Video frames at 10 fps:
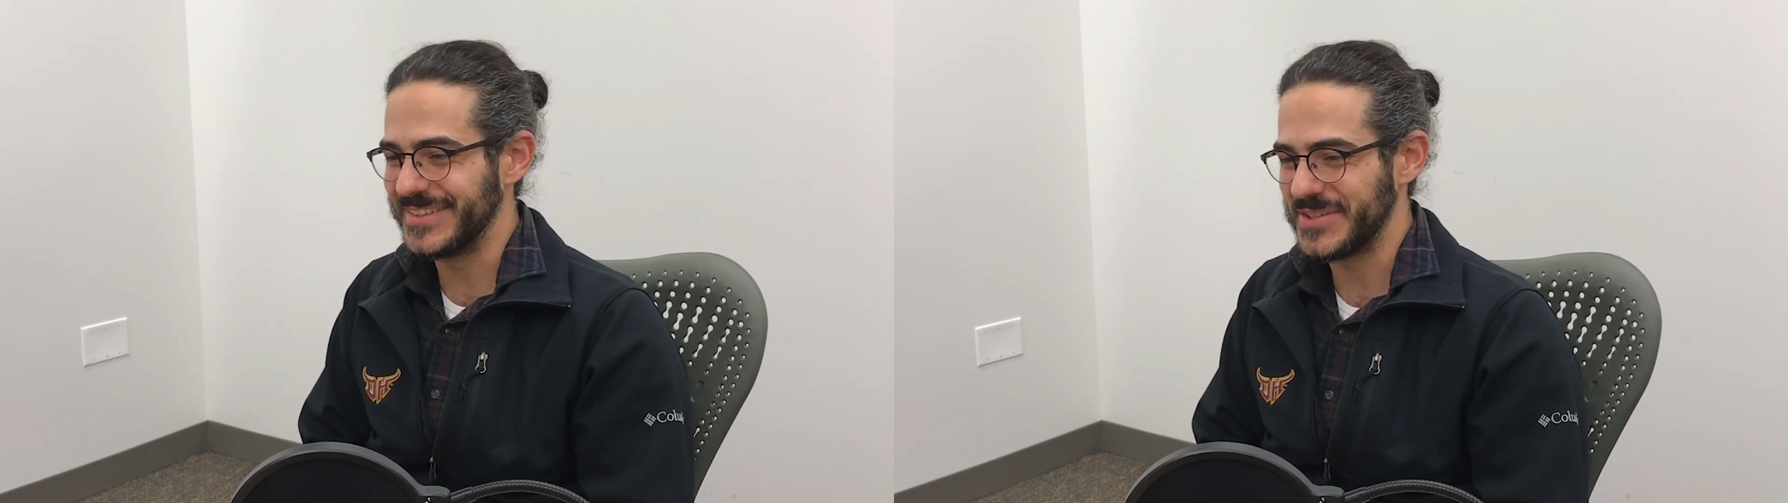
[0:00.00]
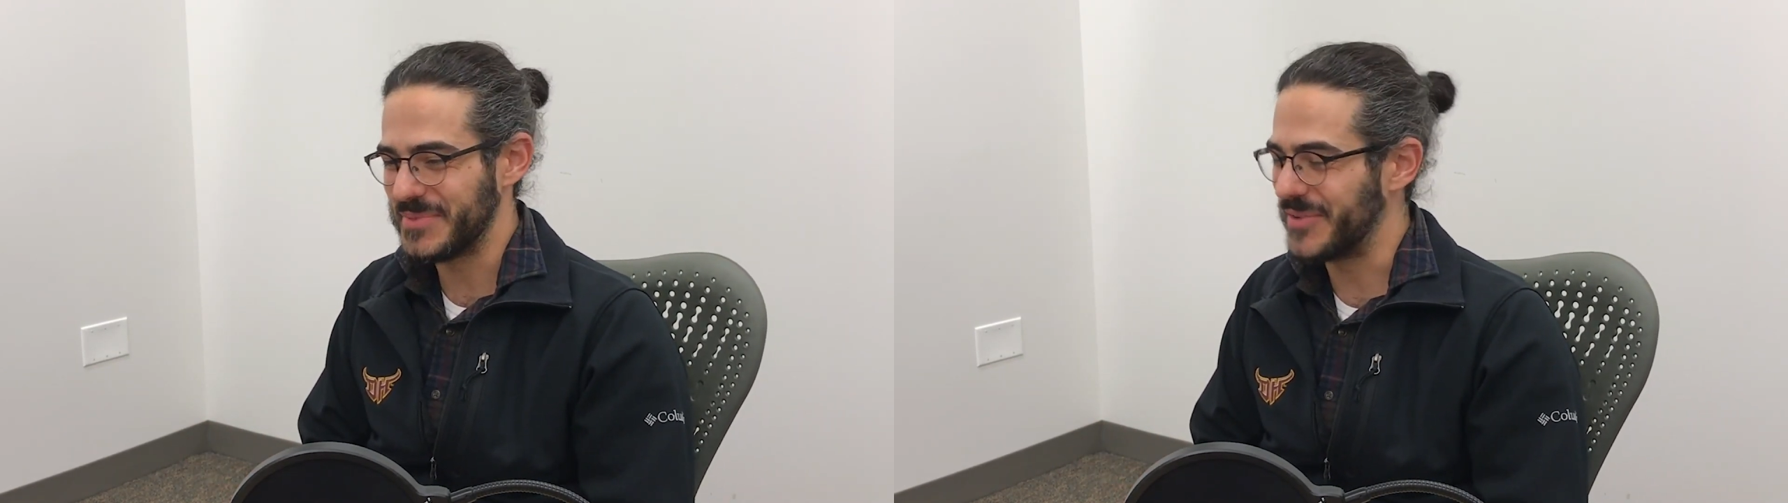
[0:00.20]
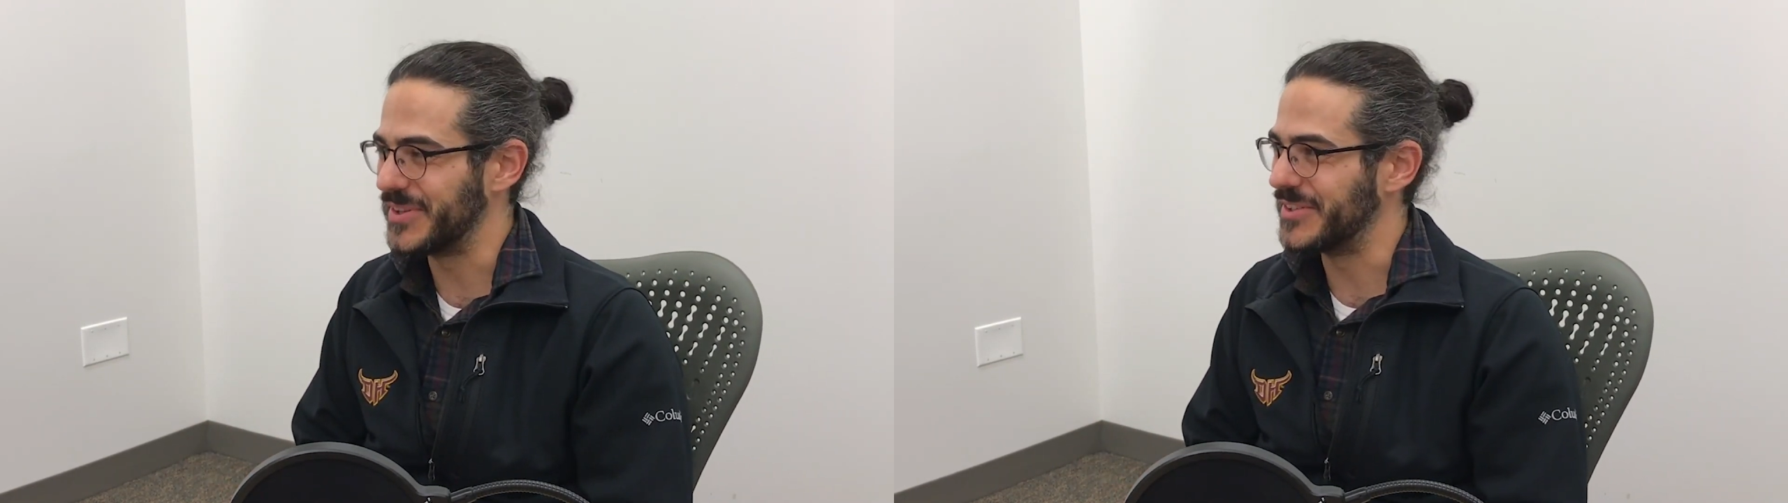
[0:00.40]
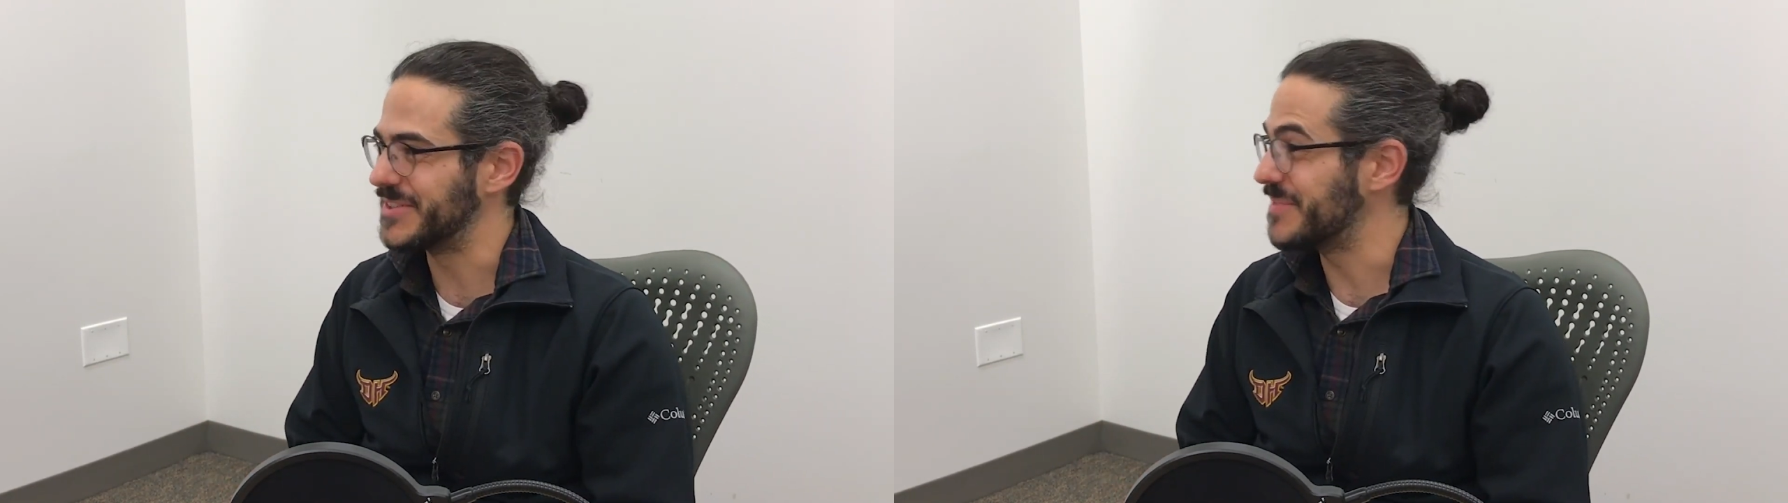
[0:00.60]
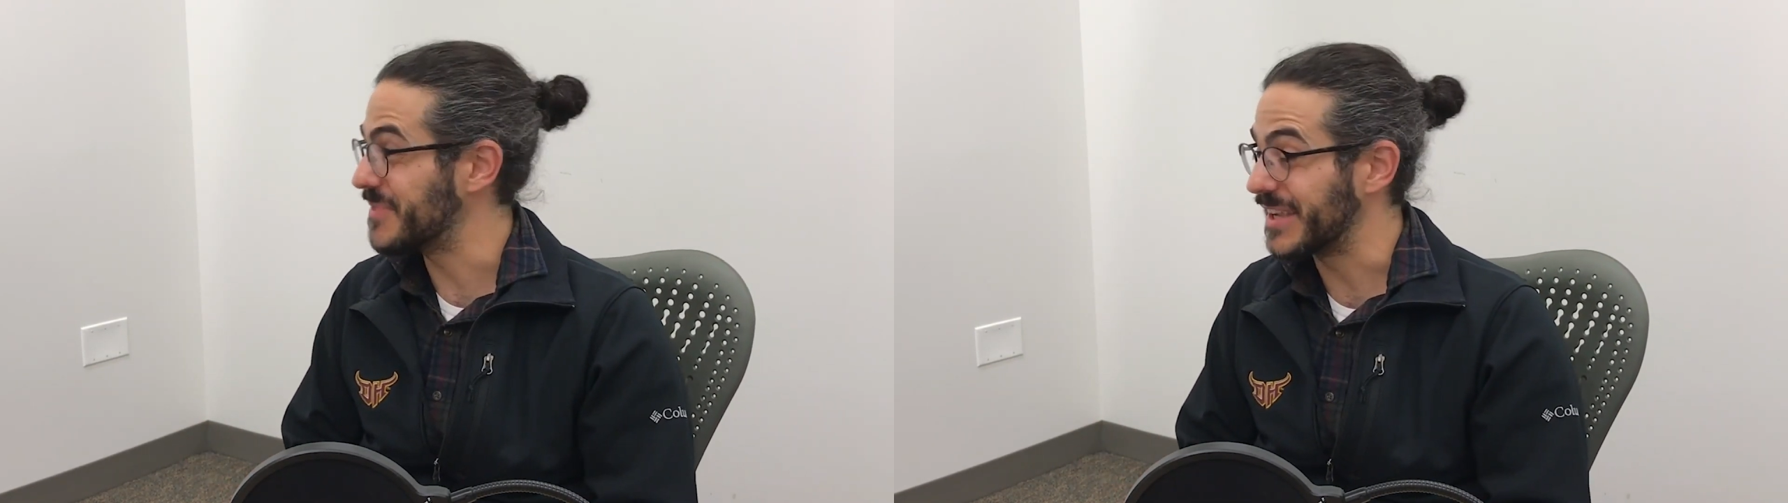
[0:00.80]
you should probably
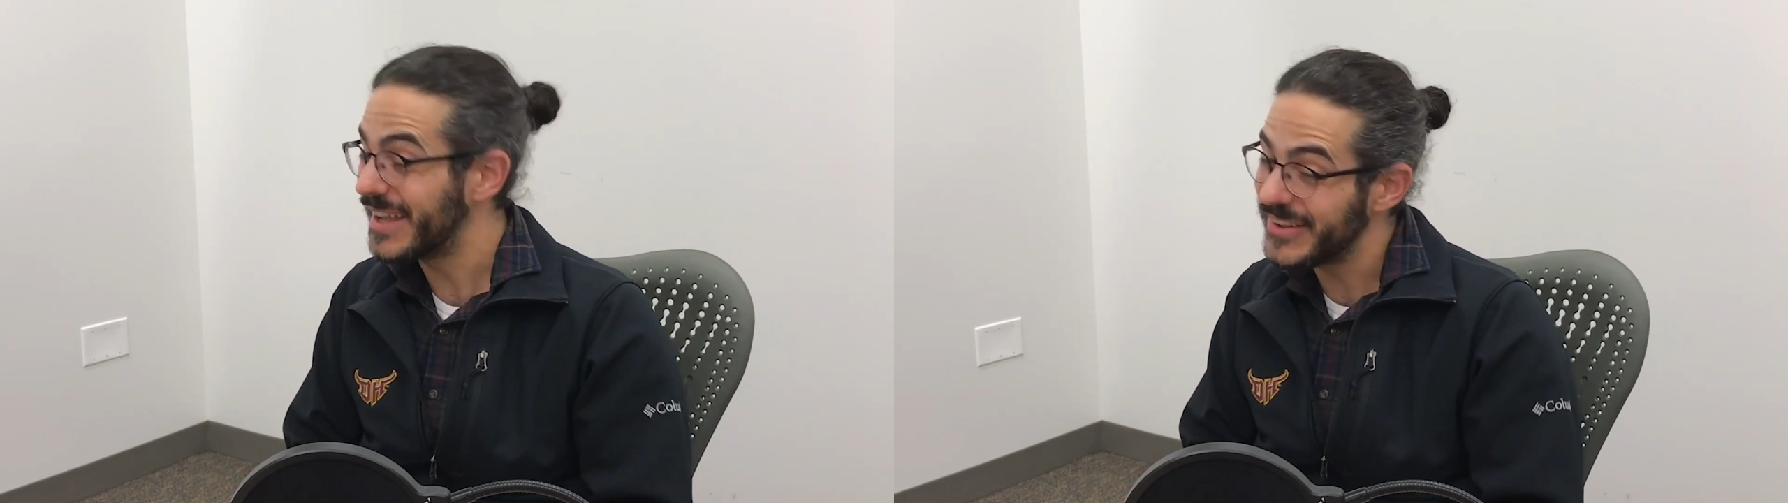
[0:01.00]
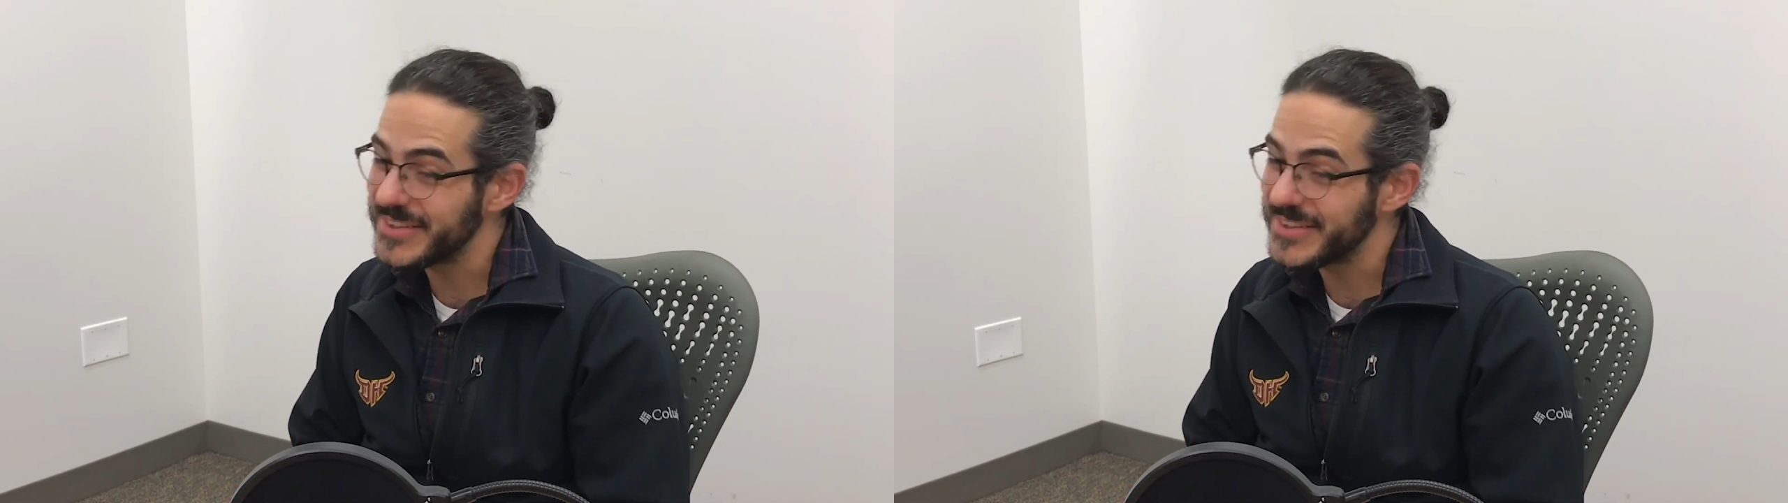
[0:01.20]
do something